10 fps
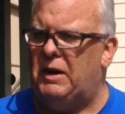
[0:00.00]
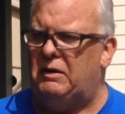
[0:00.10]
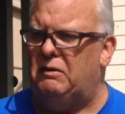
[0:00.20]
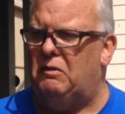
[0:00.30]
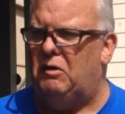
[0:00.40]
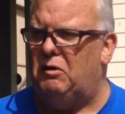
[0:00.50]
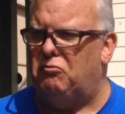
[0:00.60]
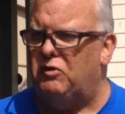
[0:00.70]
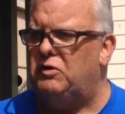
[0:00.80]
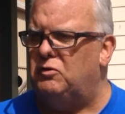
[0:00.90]
but
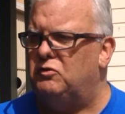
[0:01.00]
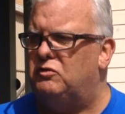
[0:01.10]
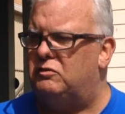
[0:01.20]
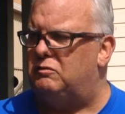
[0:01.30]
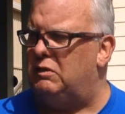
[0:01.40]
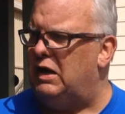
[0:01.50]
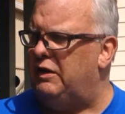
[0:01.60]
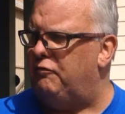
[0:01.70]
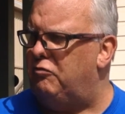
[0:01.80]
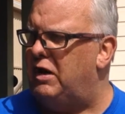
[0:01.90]
I reuse
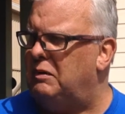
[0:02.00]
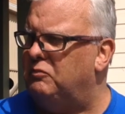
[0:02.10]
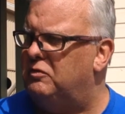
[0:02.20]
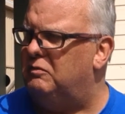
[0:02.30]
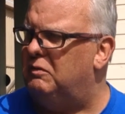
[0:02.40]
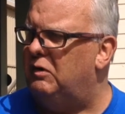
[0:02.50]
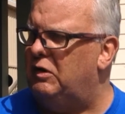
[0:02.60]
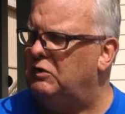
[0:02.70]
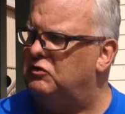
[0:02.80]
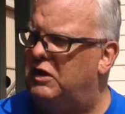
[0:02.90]
the frames.
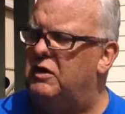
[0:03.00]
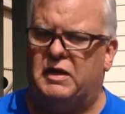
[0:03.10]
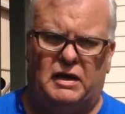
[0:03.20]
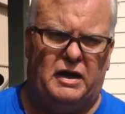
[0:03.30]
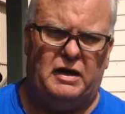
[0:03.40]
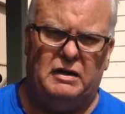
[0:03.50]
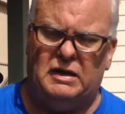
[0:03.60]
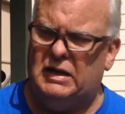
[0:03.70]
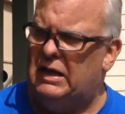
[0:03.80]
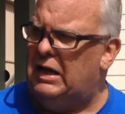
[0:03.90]
I can show you that later.
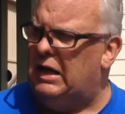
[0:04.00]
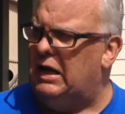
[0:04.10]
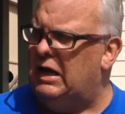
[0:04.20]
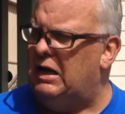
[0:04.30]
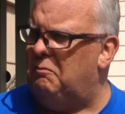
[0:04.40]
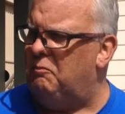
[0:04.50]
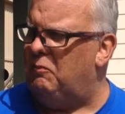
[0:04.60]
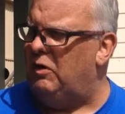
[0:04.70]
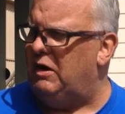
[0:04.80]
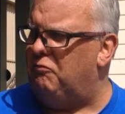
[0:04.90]

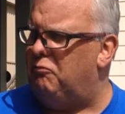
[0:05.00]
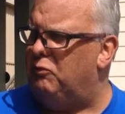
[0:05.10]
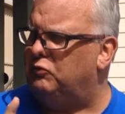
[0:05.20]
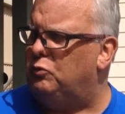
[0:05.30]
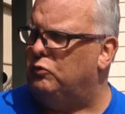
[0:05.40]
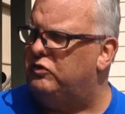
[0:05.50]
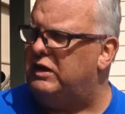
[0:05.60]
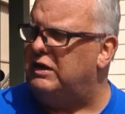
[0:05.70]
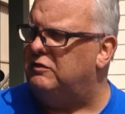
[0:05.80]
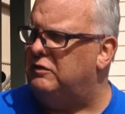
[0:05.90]
I have what's called
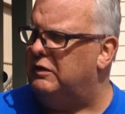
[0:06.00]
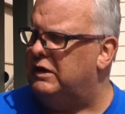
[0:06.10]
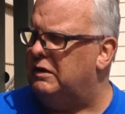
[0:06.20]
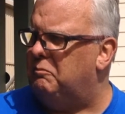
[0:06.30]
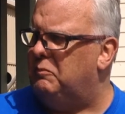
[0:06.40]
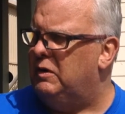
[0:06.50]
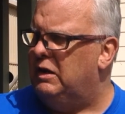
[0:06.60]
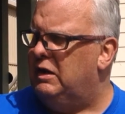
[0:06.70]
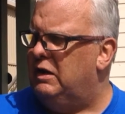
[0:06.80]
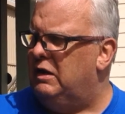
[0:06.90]
stickies in the
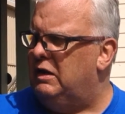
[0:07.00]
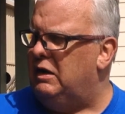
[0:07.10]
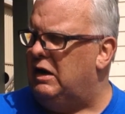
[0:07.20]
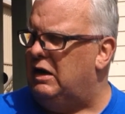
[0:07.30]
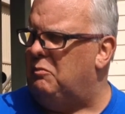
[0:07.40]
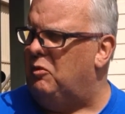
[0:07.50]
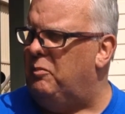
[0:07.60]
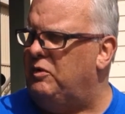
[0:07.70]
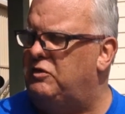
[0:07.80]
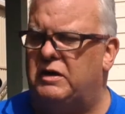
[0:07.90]
in my
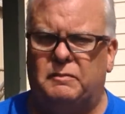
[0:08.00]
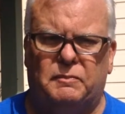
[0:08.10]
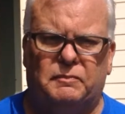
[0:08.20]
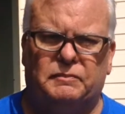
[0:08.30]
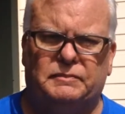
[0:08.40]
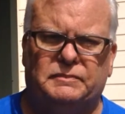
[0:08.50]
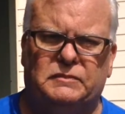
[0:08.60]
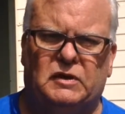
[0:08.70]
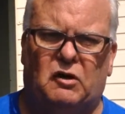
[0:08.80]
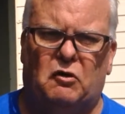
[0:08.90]
bee shed
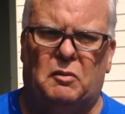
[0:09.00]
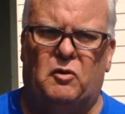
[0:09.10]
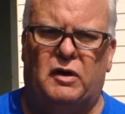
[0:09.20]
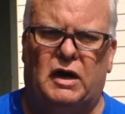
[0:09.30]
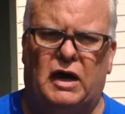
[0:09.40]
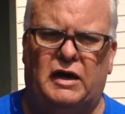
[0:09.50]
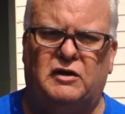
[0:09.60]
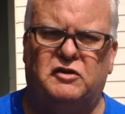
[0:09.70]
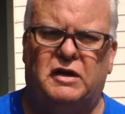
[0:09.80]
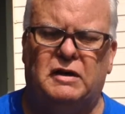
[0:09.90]
or in my
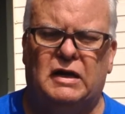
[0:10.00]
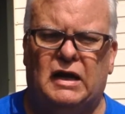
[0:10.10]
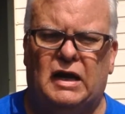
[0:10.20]
honey shed,